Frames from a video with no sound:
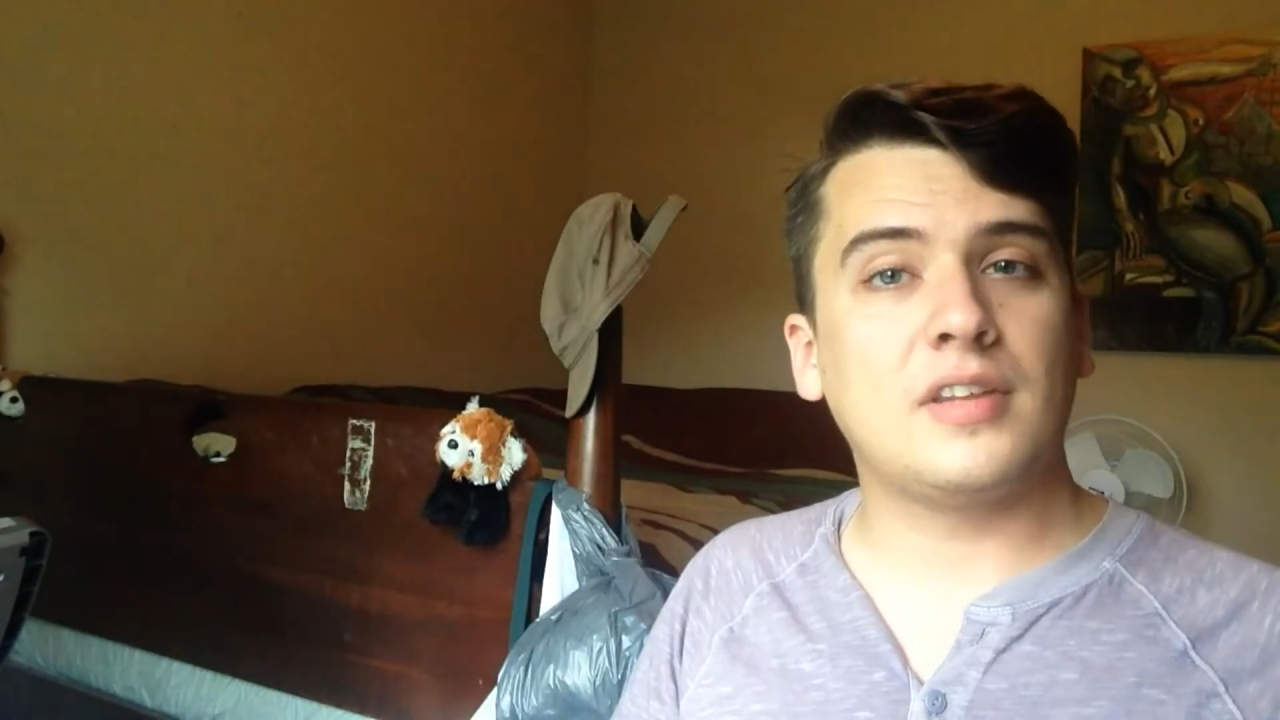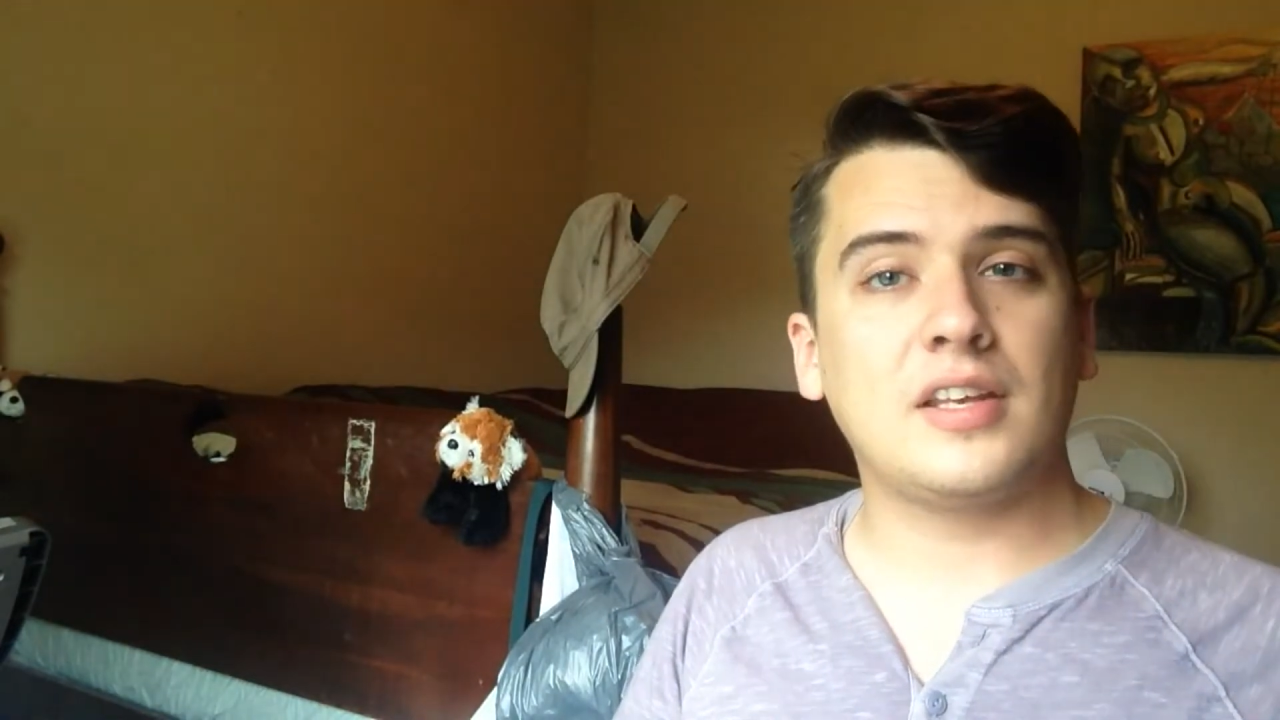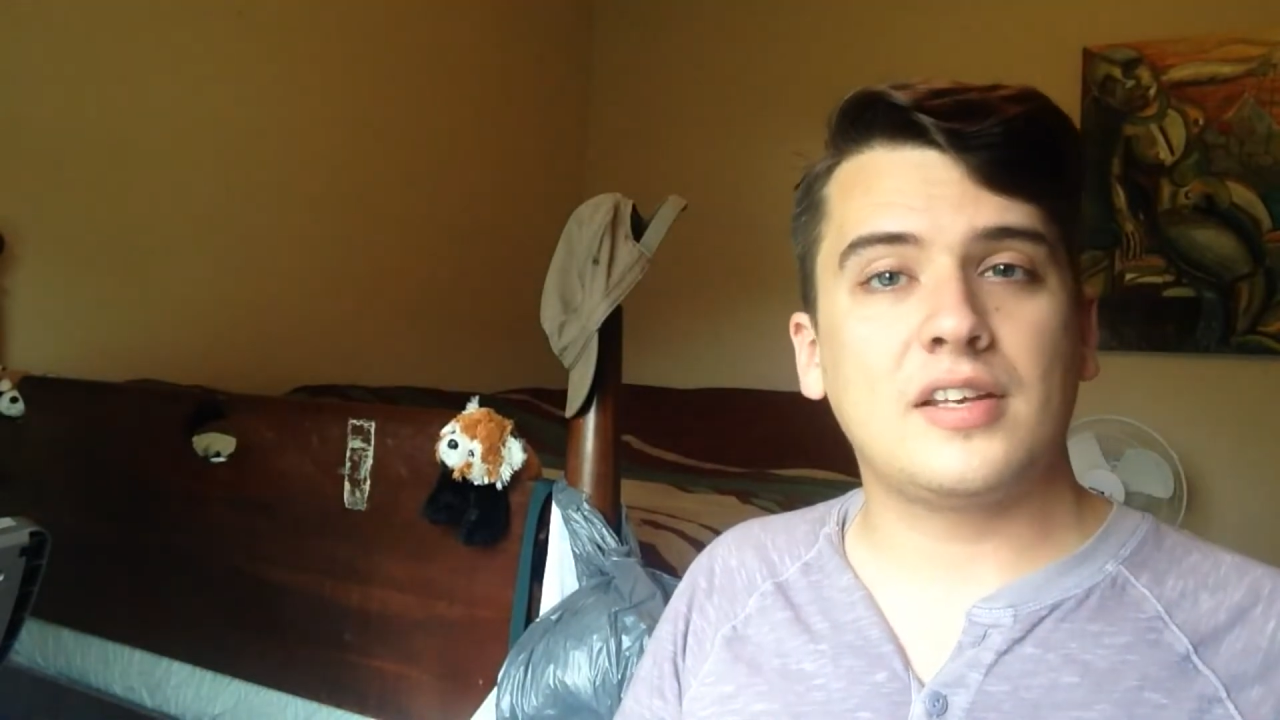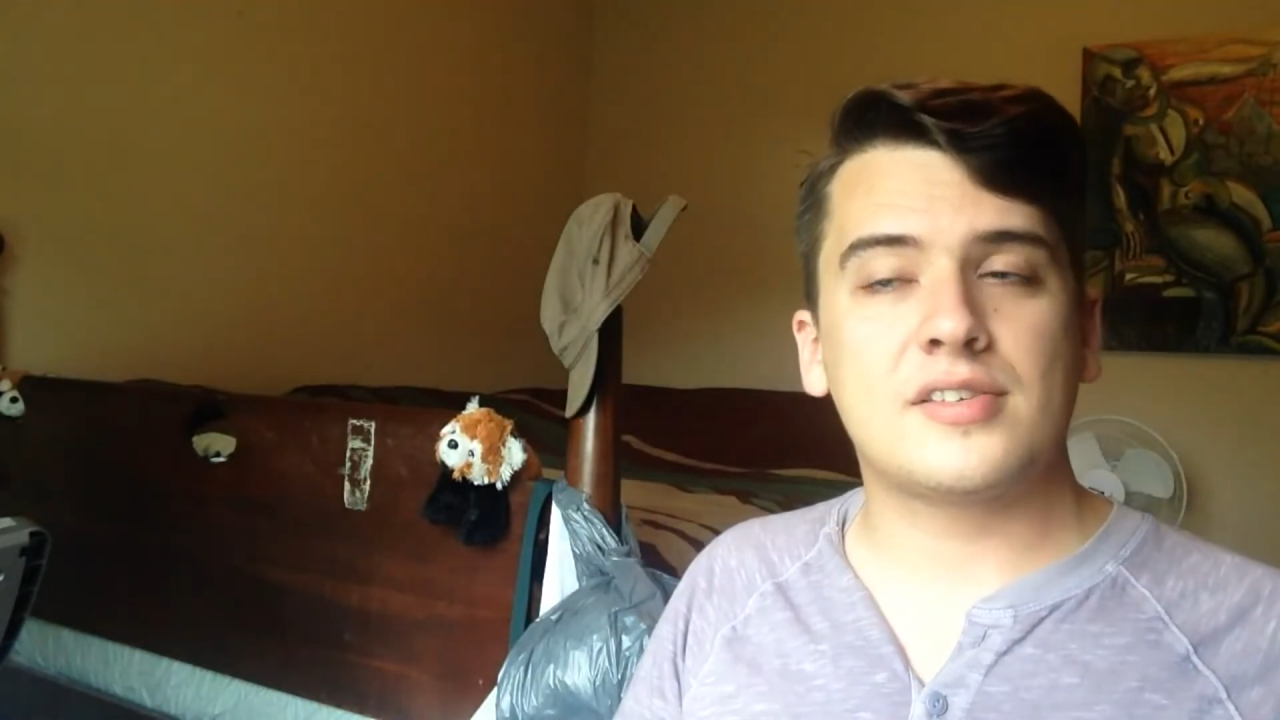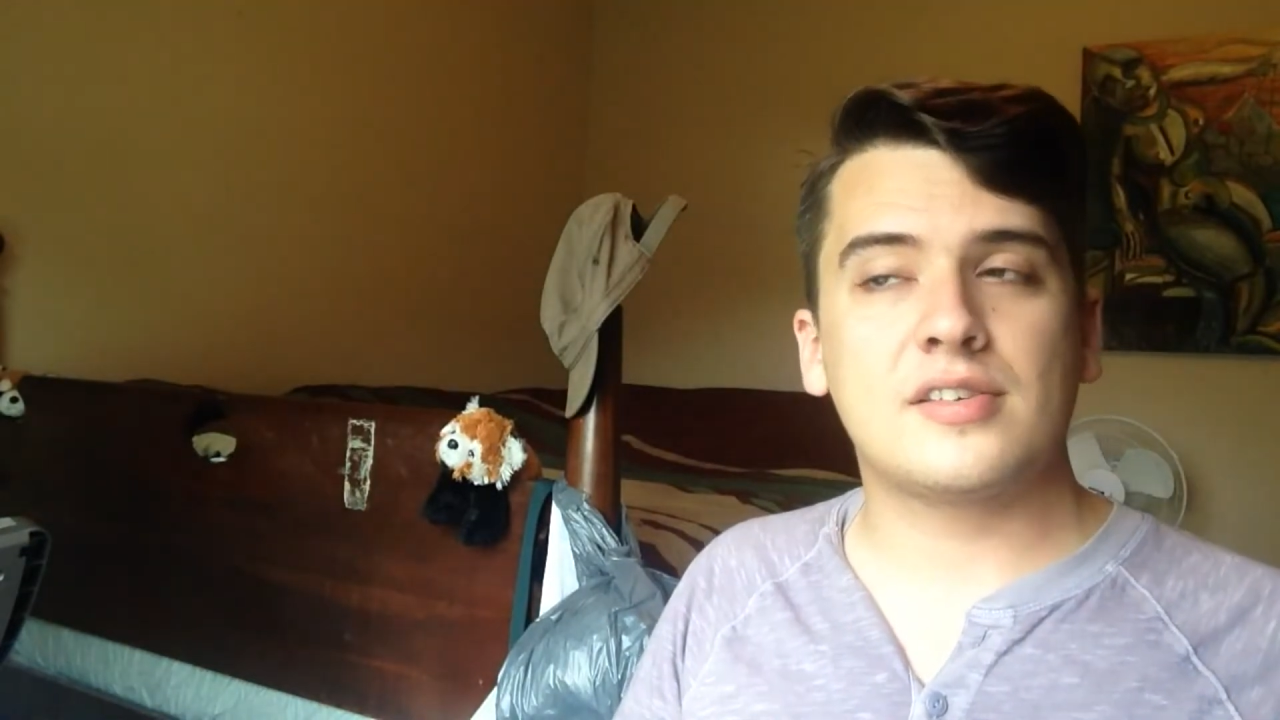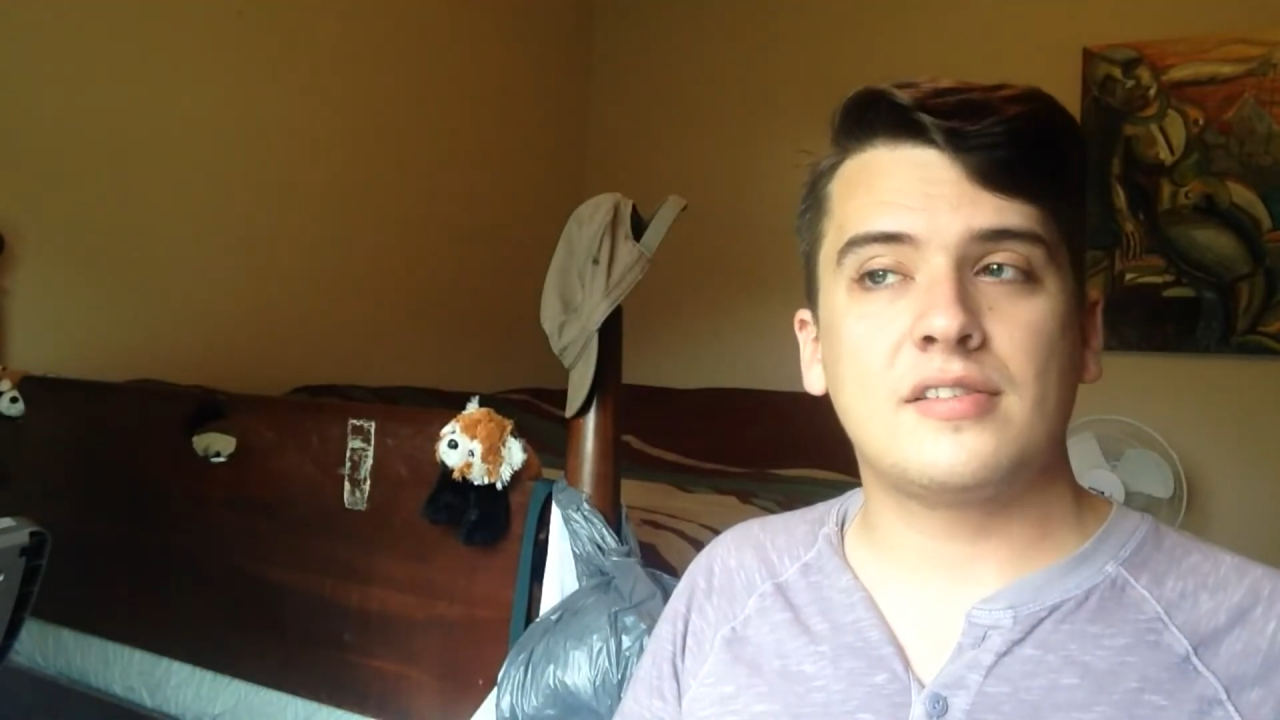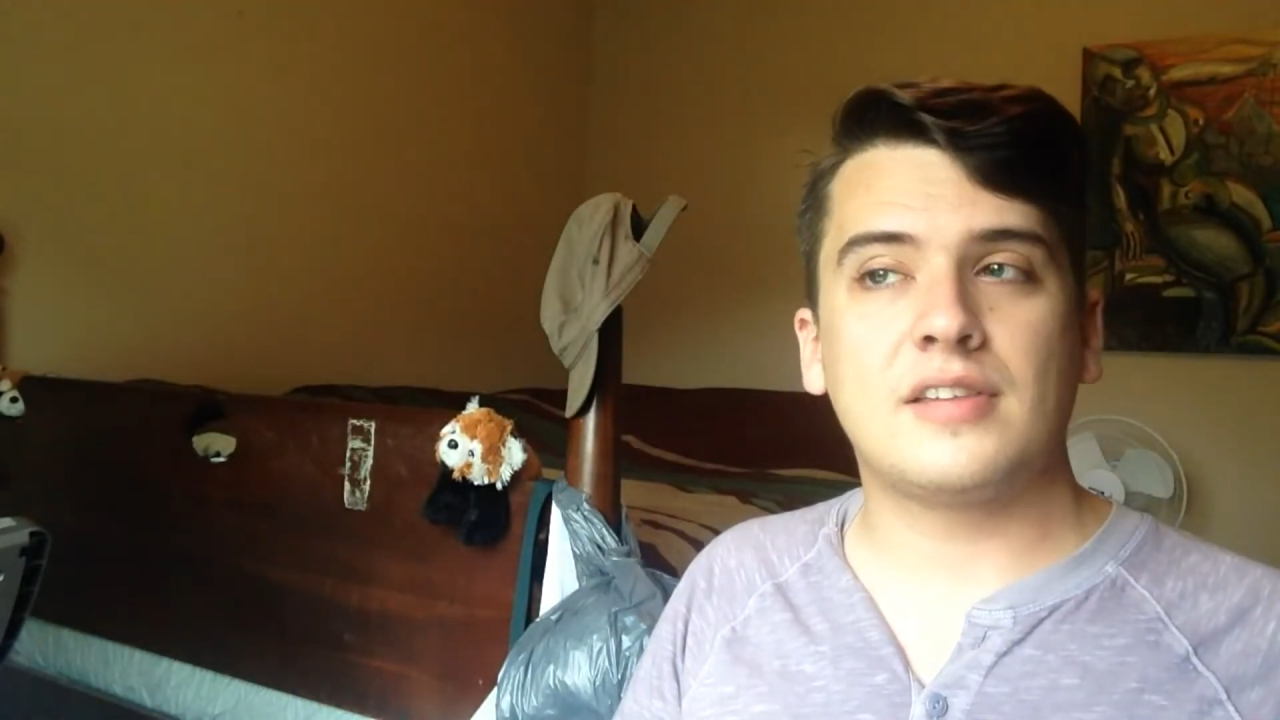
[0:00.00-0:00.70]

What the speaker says: things